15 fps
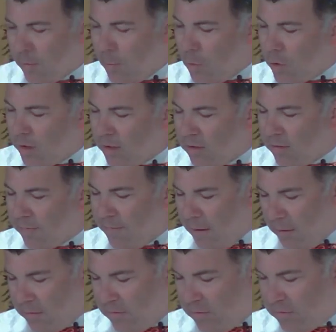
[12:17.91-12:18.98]
warning to the
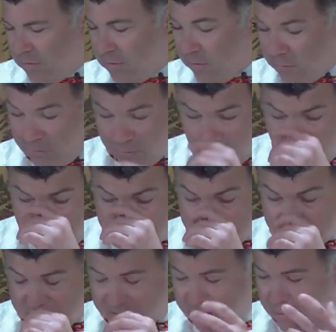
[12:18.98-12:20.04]
Pharisees and to the scribes
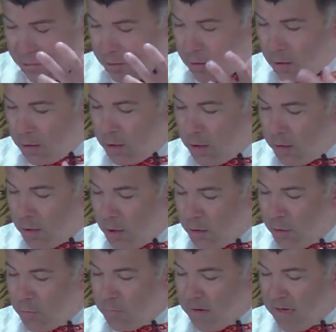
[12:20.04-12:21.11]
takes on a
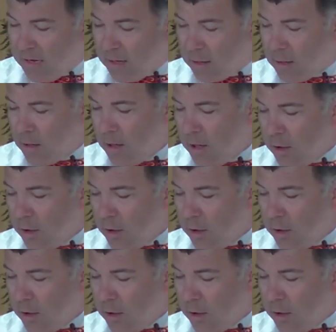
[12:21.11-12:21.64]
new meaning.